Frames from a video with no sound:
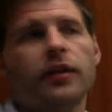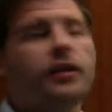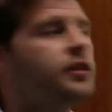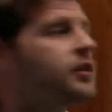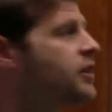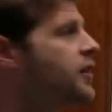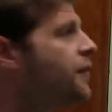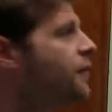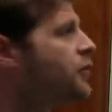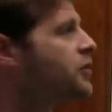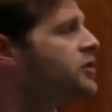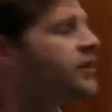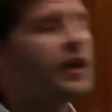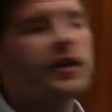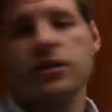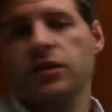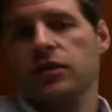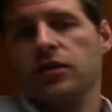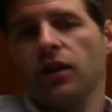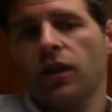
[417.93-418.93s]
different
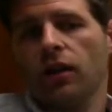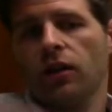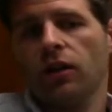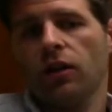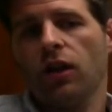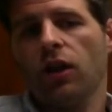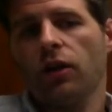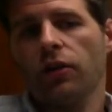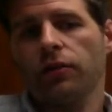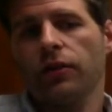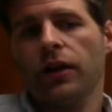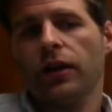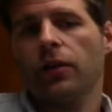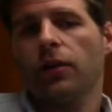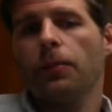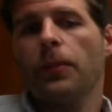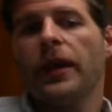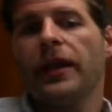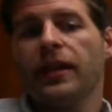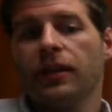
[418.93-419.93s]
stages along that are
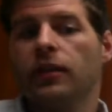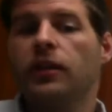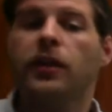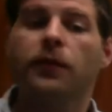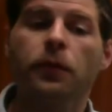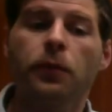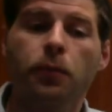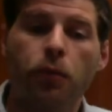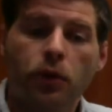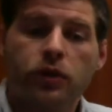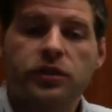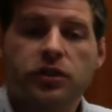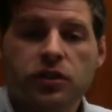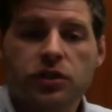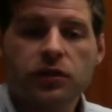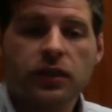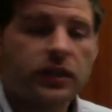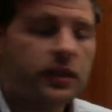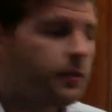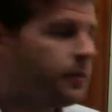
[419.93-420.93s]
making the different points that you
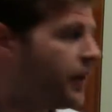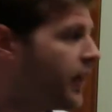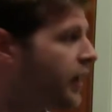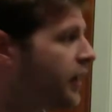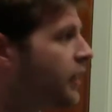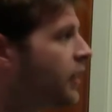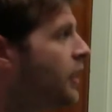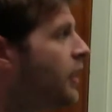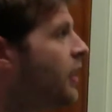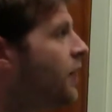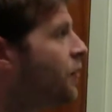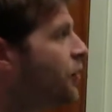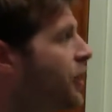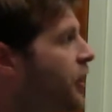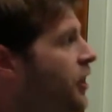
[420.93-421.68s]
need to make. The